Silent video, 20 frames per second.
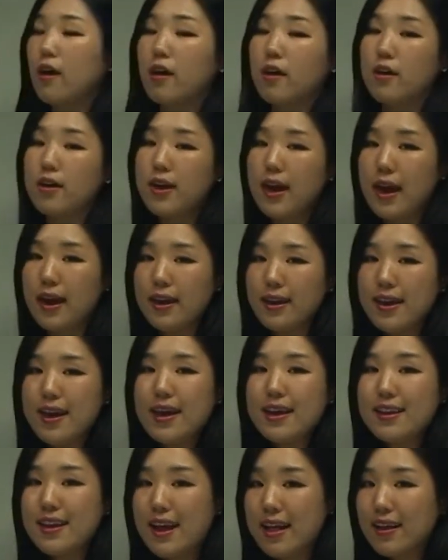Okay,
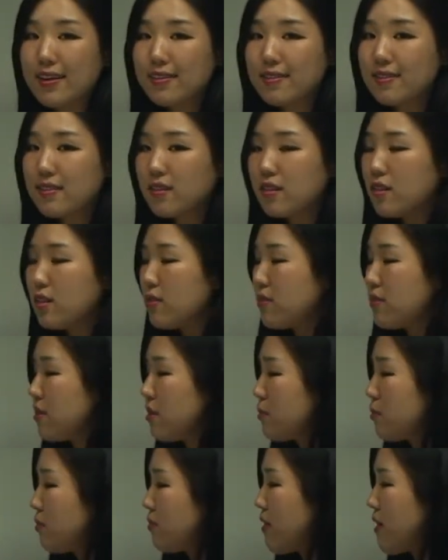now let's
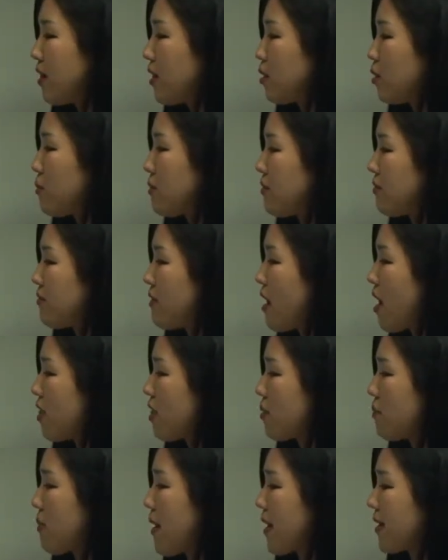simplify a little bit
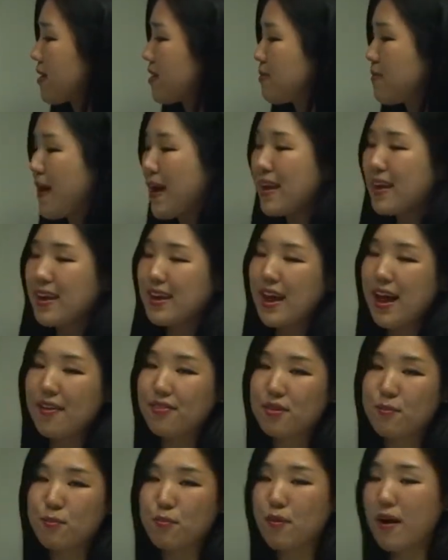further by expanding
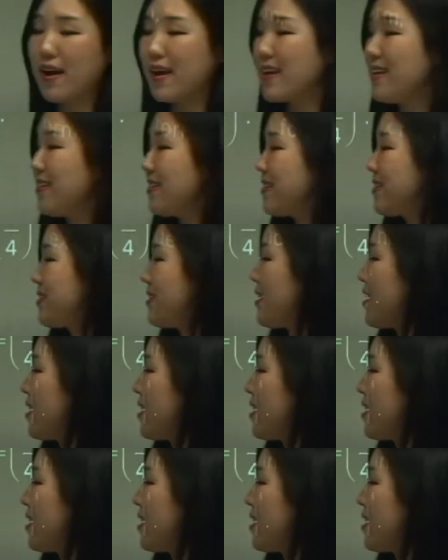out the brackets.